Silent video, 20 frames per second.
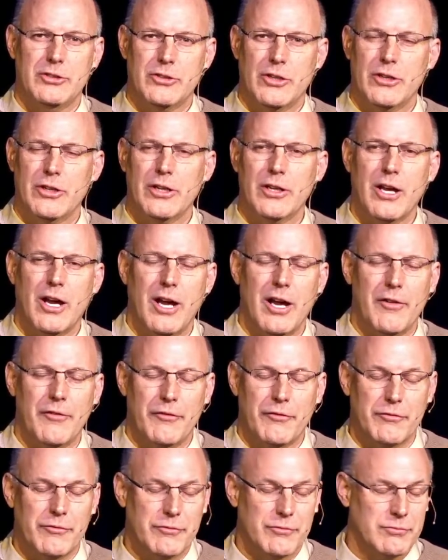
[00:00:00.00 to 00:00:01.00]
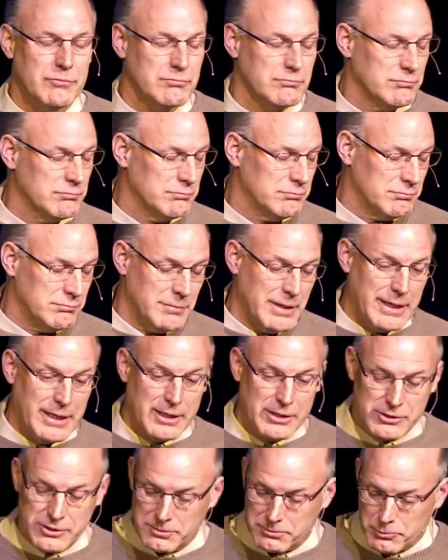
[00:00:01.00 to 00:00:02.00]
started off
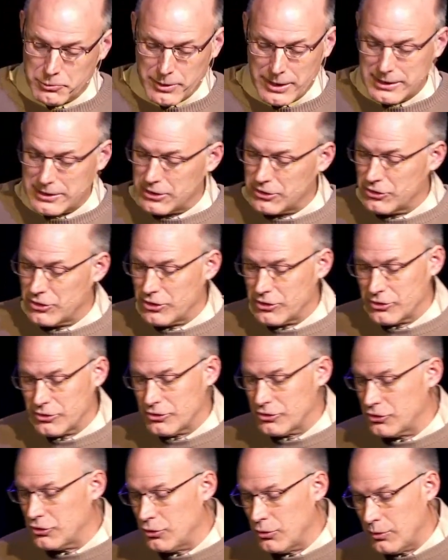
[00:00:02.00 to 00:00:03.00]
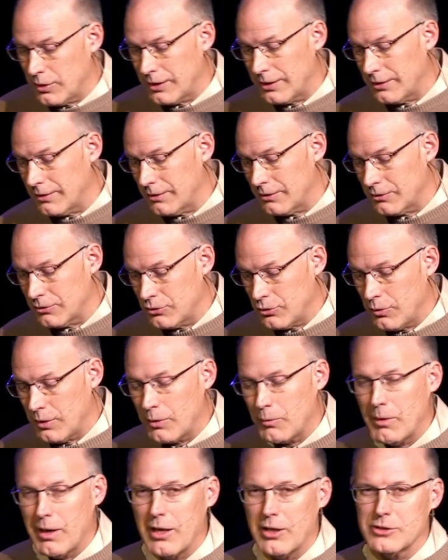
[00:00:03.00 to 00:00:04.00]
making some great decisions, doing
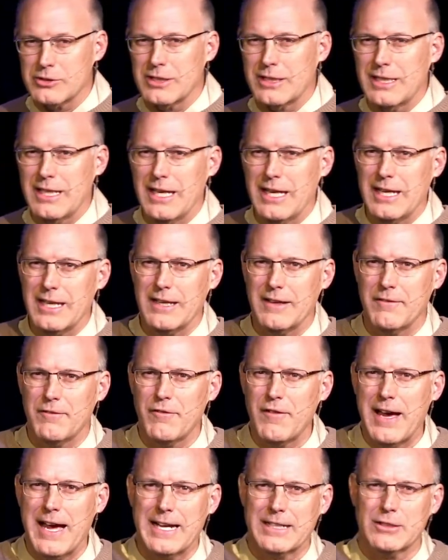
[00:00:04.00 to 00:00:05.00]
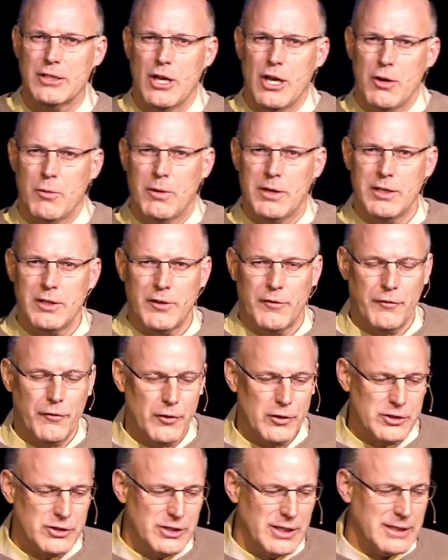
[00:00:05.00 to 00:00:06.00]
well as a king. In fact, one of the
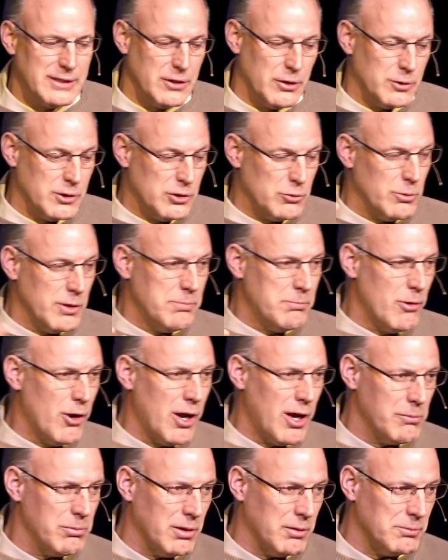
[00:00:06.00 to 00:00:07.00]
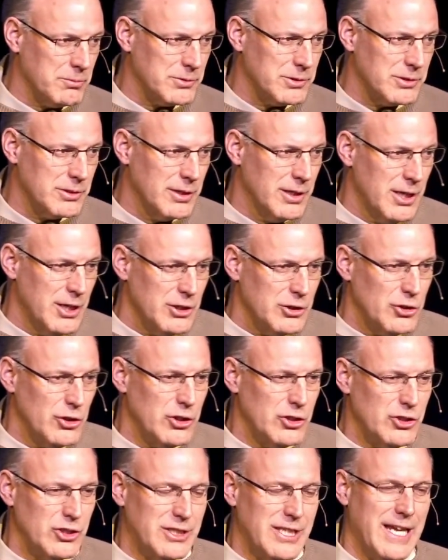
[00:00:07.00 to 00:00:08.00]
first things, there's three problems as soon
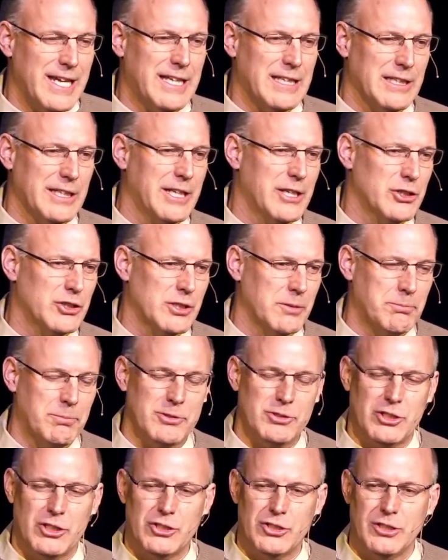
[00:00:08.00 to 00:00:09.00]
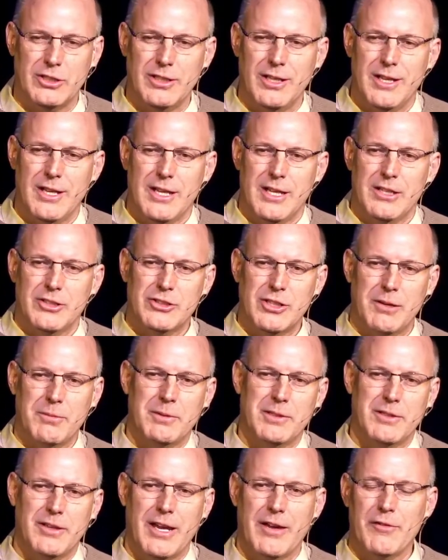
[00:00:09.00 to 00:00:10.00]
as you take a leadership position,
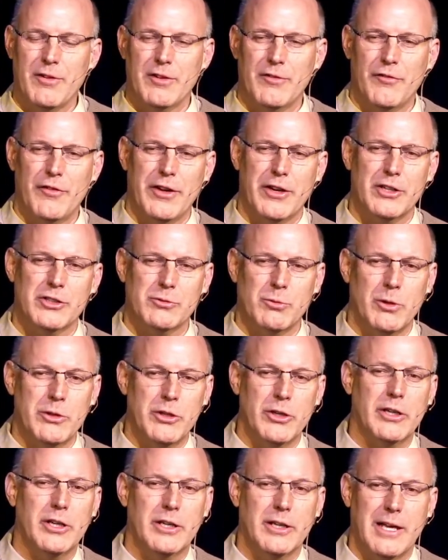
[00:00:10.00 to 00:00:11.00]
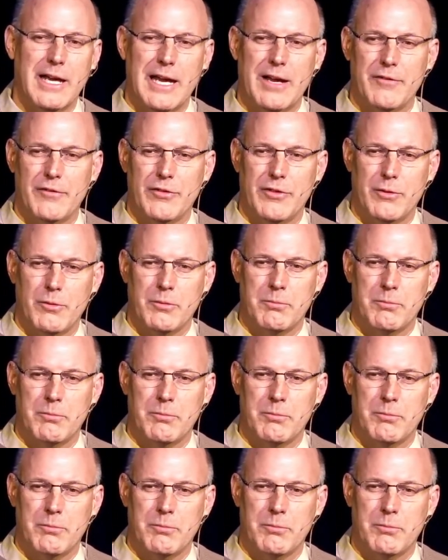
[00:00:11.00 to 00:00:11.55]
everyone figures, well, you're going to have the